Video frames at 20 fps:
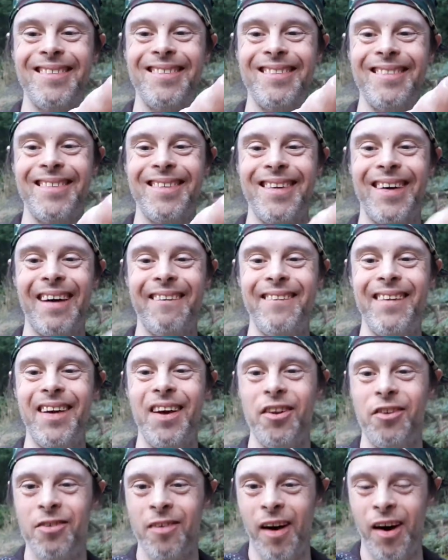And coming
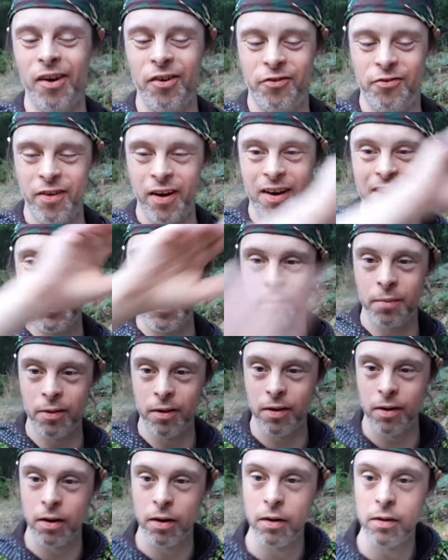into our trick
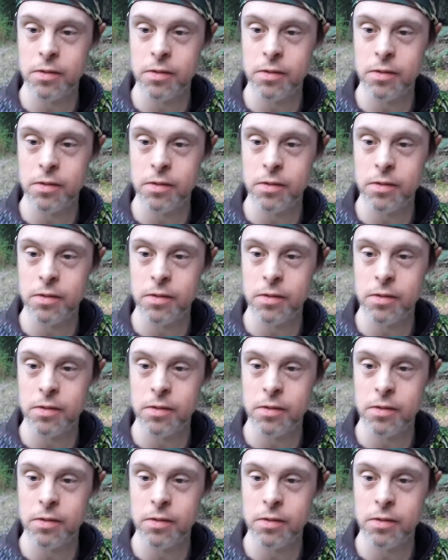number